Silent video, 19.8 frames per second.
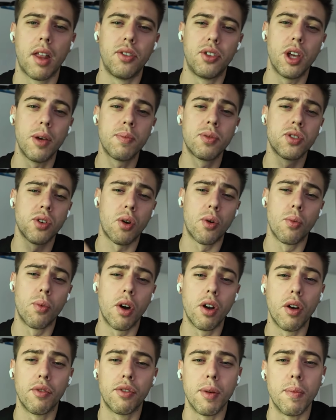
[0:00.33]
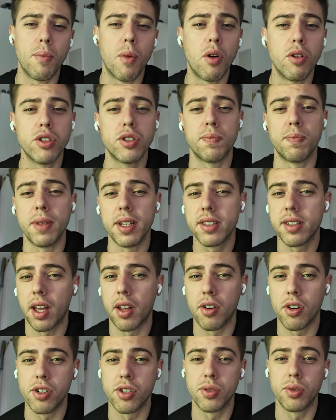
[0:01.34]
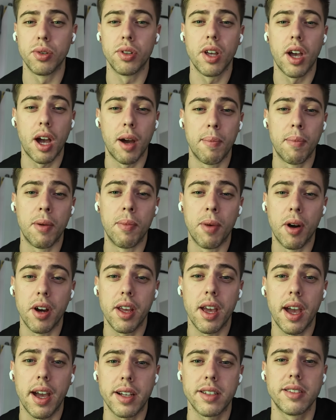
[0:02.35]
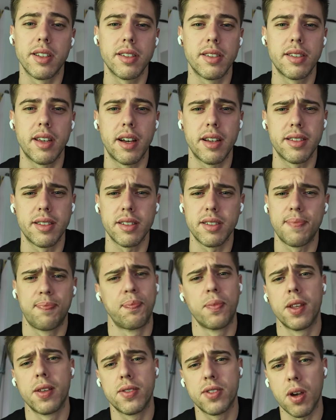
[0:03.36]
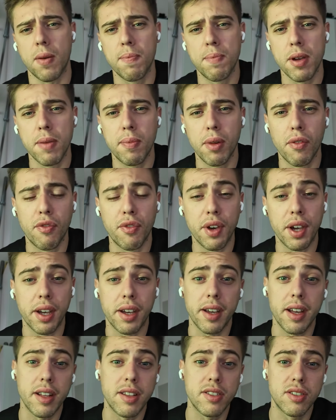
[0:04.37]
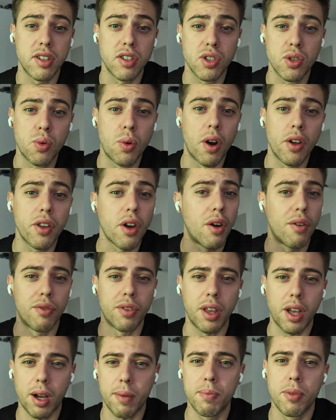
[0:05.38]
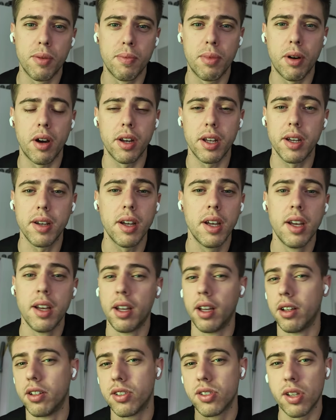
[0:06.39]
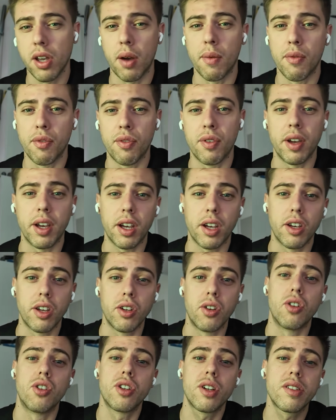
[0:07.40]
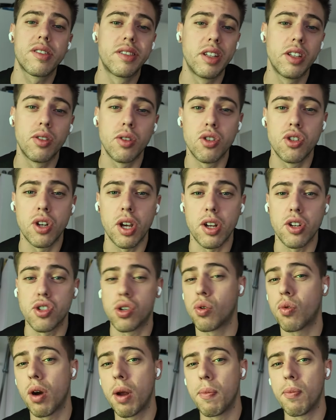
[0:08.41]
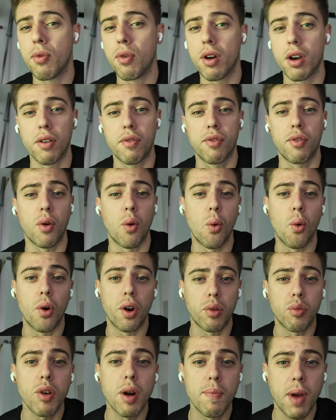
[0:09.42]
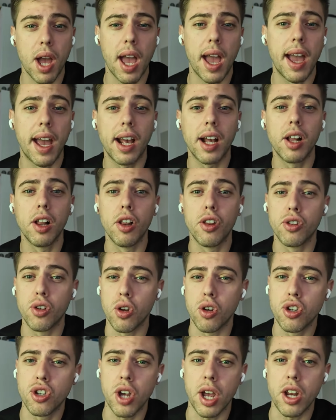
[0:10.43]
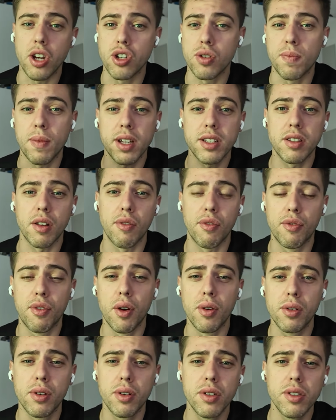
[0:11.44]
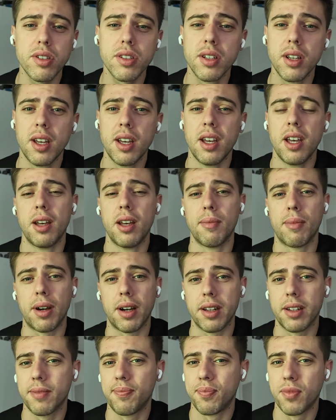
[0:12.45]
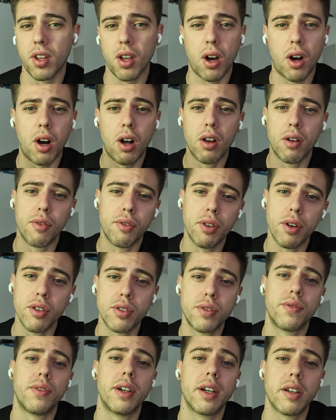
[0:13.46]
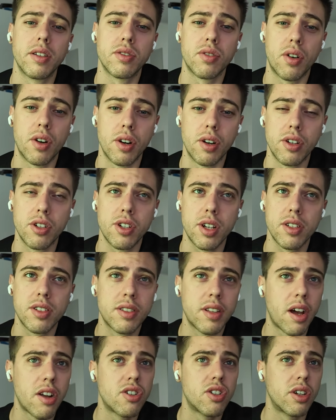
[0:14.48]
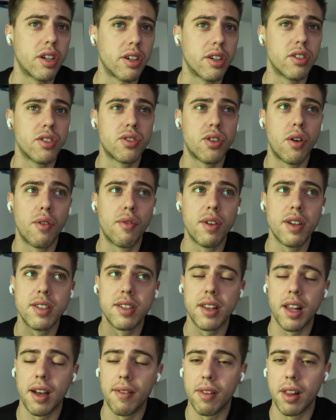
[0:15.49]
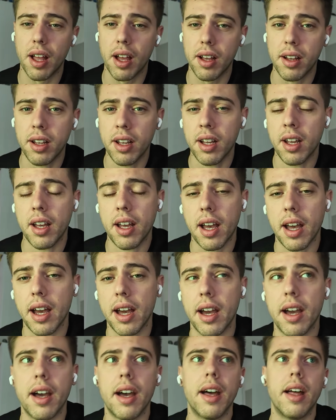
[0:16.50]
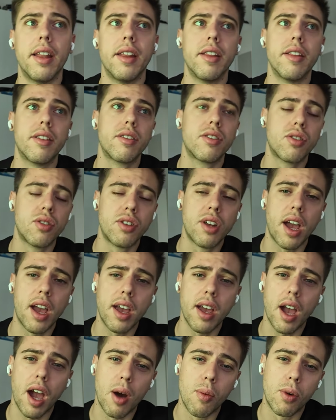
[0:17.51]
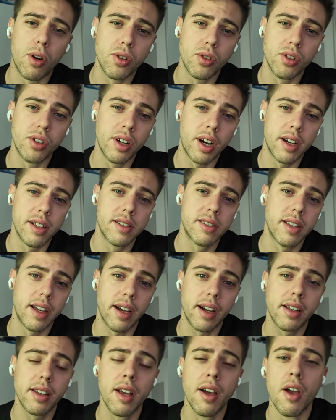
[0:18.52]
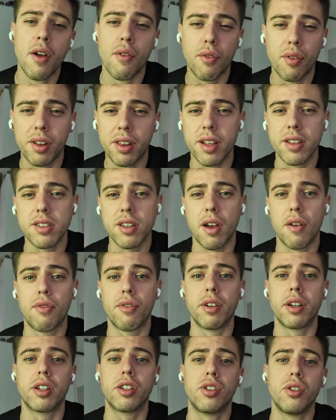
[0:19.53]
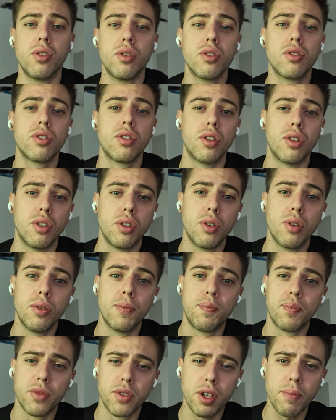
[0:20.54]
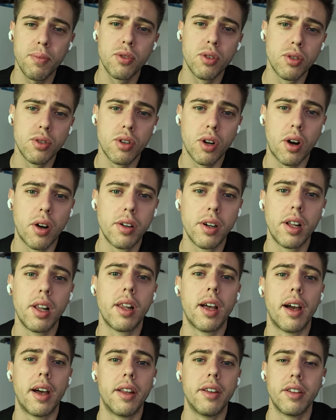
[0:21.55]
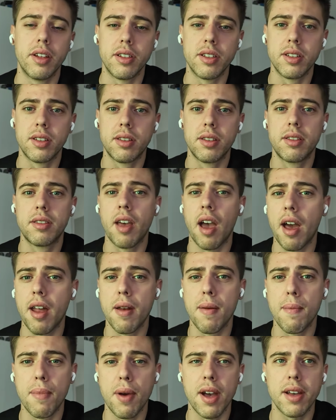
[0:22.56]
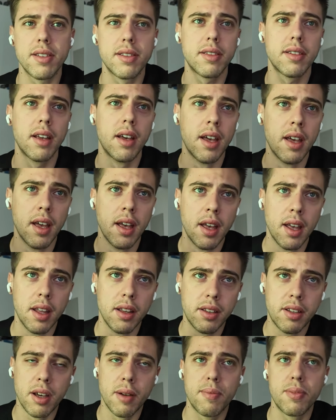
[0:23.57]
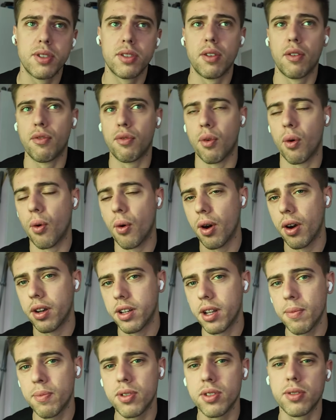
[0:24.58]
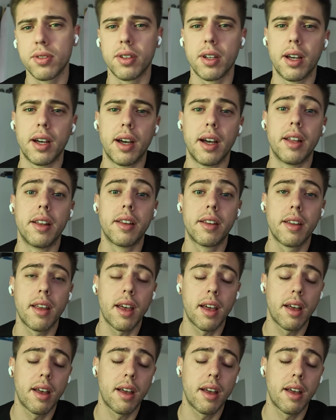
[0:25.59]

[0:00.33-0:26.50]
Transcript: Dips are one of the most misunderstood upper body exercises. Some people think it's the squat of the upper body. Some think you just need to change grip width or grip angle to change muscle focus. But all of those things are just touching the surface level. And today I want to dissect FitnessFAQs' new dip tutorial and his 10 best tips for dips, and